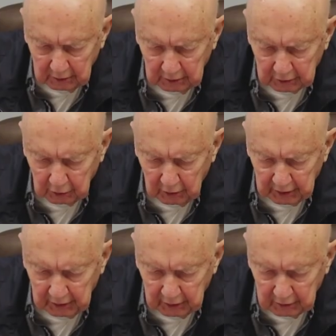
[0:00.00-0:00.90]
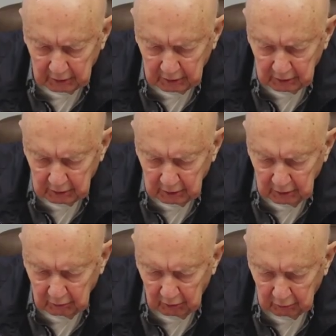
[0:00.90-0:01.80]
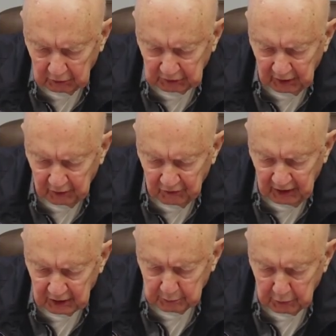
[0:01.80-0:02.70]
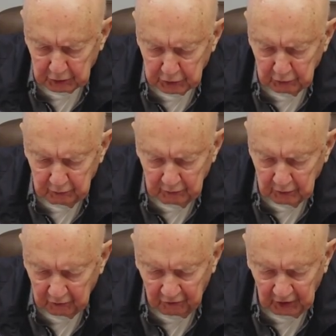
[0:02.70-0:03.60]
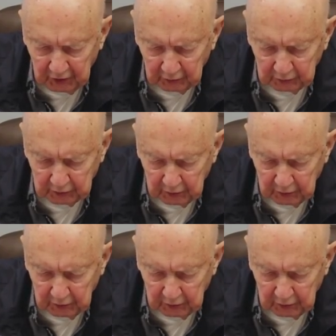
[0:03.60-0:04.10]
the target was an advanced pursuit field.